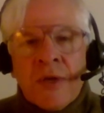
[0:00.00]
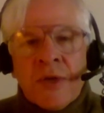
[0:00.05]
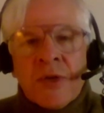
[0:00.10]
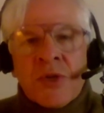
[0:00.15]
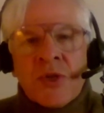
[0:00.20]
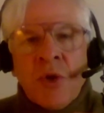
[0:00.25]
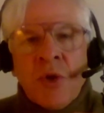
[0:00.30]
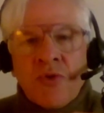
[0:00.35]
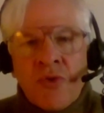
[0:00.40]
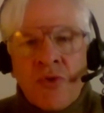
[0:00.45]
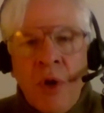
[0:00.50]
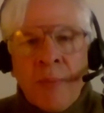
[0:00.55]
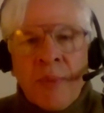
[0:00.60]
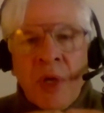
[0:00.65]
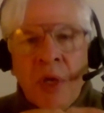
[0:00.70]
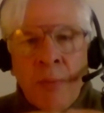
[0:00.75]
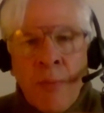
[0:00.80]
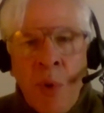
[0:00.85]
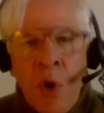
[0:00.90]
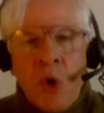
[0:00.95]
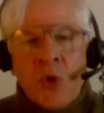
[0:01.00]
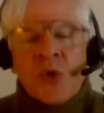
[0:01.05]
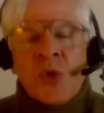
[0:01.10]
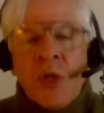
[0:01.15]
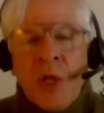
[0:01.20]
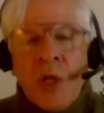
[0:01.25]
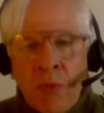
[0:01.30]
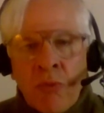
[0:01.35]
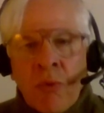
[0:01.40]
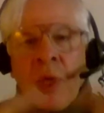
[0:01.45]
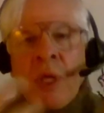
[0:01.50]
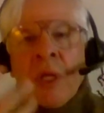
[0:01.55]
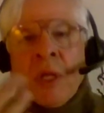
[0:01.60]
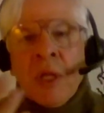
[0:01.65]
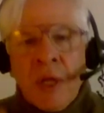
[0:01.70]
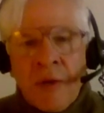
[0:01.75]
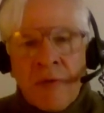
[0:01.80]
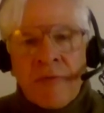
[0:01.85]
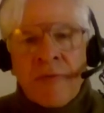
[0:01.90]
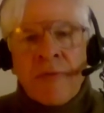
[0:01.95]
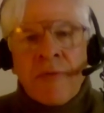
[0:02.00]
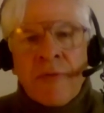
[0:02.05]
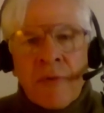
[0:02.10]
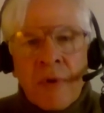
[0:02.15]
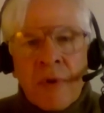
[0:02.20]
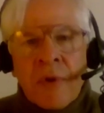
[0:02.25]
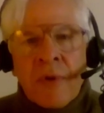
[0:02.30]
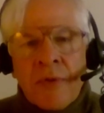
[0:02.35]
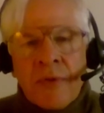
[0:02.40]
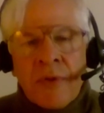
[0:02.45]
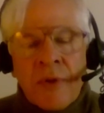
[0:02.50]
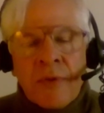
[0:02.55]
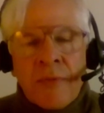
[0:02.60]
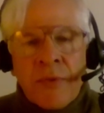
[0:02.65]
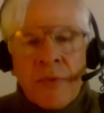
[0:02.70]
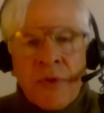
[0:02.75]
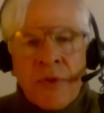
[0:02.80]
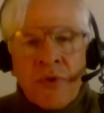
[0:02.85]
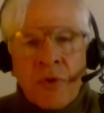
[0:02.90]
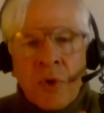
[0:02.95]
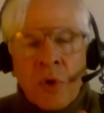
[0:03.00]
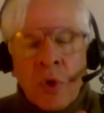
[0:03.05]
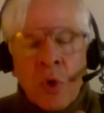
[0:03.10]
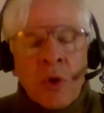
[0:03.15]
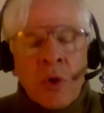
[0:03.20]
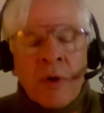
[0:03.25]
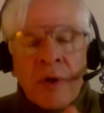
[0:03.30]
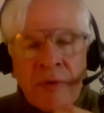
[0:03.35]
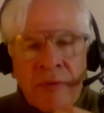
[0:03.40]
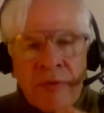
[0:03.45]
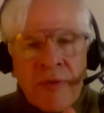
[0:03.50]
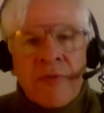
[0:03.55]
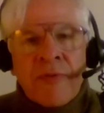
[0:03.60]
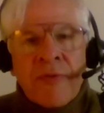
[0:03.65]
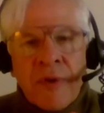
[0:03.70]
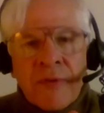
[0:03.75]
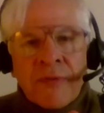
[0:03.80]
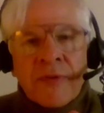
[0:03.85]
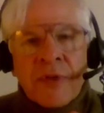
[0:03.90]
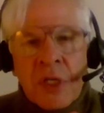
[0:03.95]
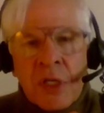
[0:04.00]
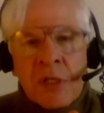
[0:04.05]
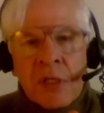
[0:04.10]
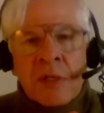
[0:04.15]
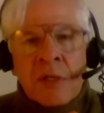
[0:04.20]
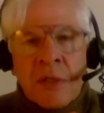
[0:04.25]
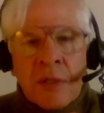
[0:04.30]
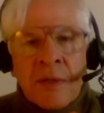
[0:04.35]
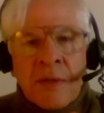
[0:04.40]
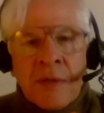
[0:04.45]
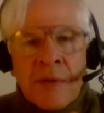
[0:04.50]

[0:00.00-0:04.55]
so Trump can personally relive the glory of the 50s.